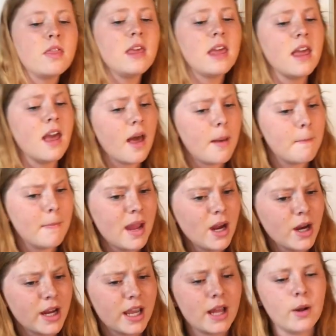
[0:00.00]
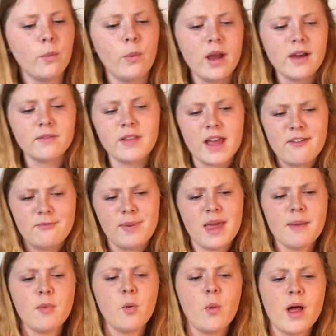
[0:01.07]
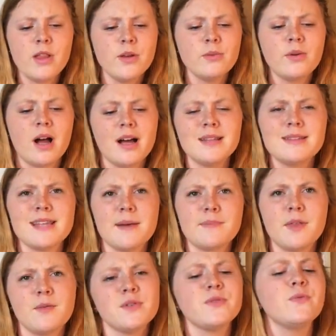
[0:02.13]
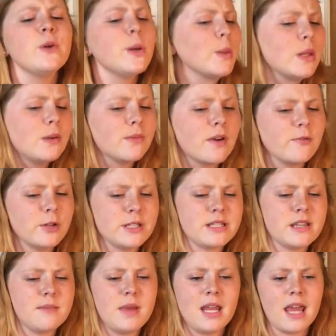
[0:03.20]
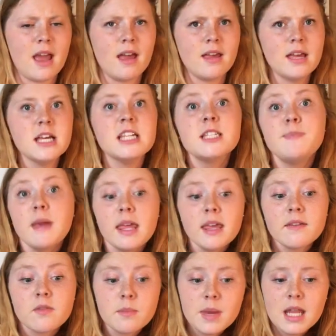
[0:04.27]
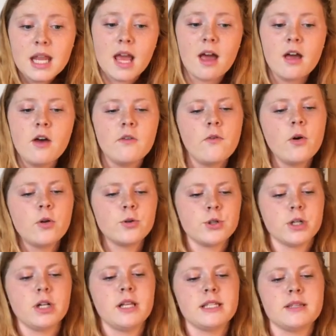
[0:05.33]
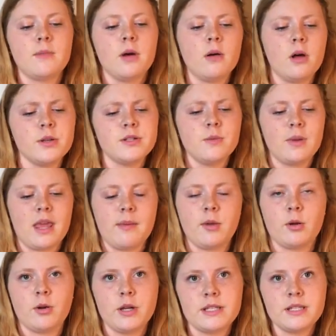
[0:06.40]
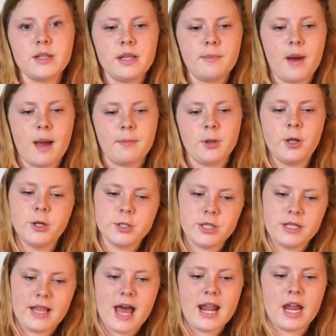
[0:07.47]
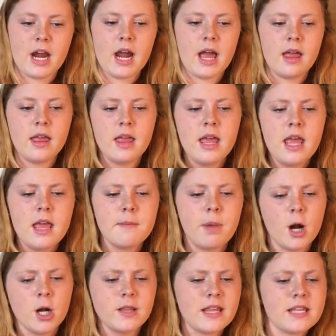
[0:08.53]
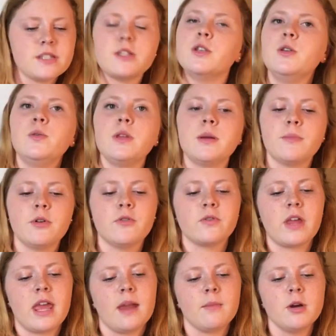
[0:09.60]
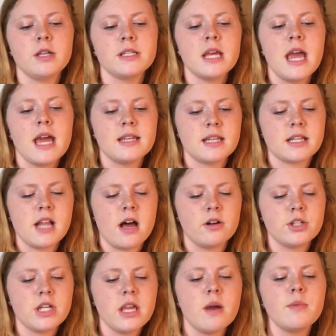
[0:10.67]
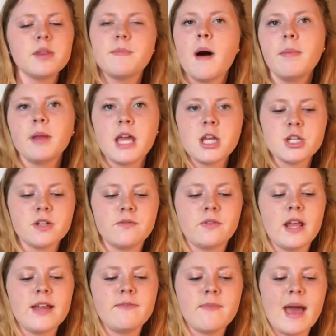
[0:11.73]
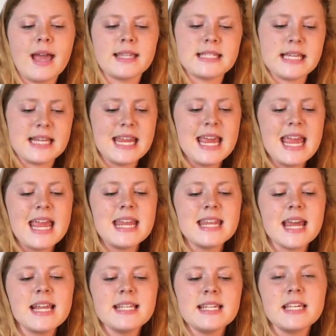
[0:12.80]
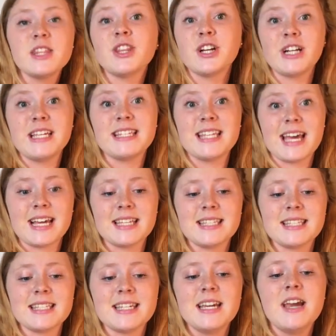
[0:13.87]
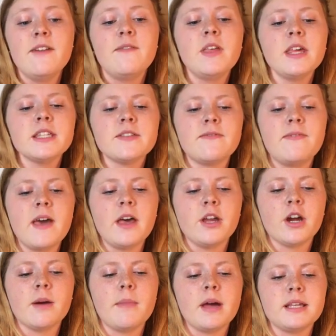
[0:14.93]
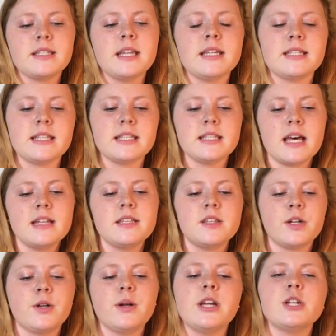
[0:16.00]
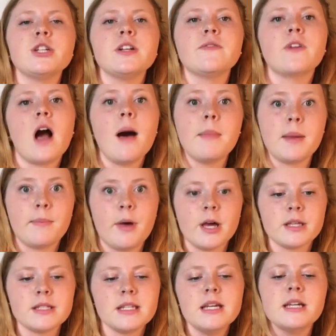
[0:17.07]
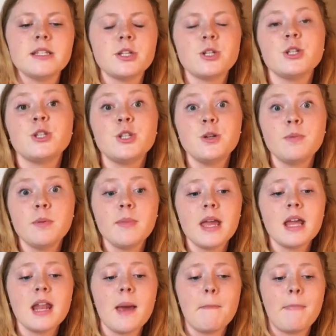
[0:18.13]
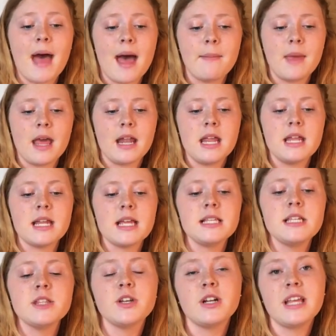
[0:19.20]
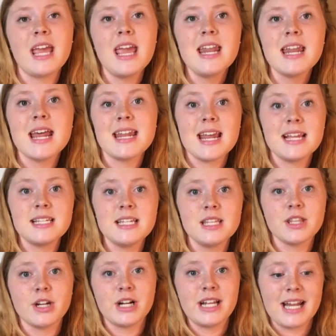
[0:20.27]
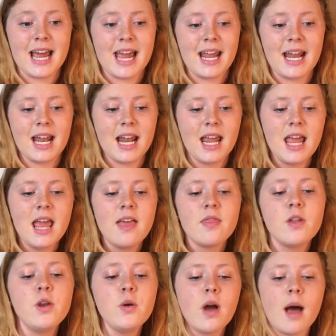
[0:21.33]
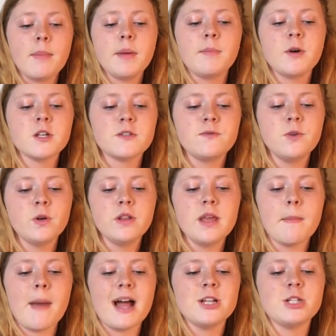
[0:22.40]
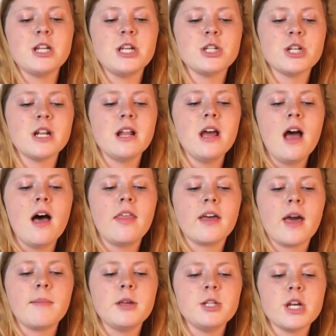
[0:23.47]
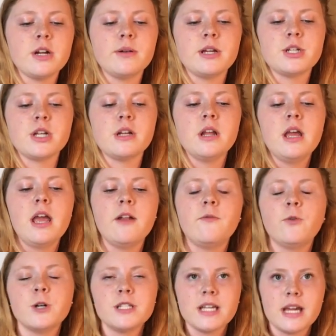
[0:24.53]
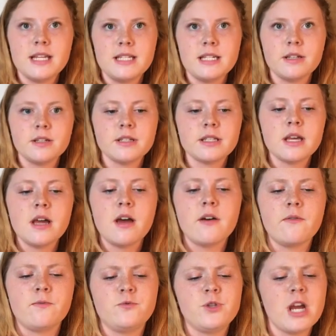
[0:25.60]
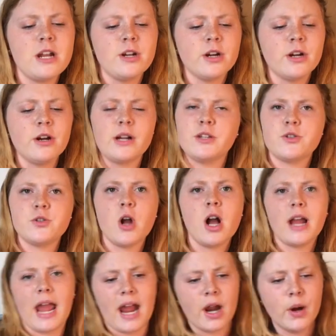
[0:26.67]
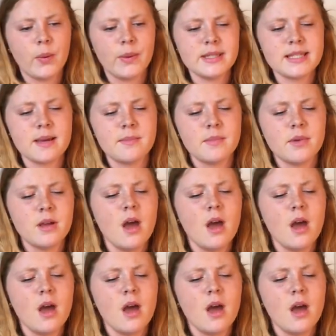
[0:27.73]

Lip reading: The American way of life became a well-known concept that was frequently referenced in the media. Speaking of the media, photojournalism also became increasingly popular during that era, in part thanks to the newly improved cameras and technology, and with the publication of Life magazine in 1936. Feelings of failure among citizens led to the creation of comic books, such as Superman and Batman in 1938 and 1939. The new comic books fueled the imagination of the coming generation, enforcing ideals of gender and strong heroism.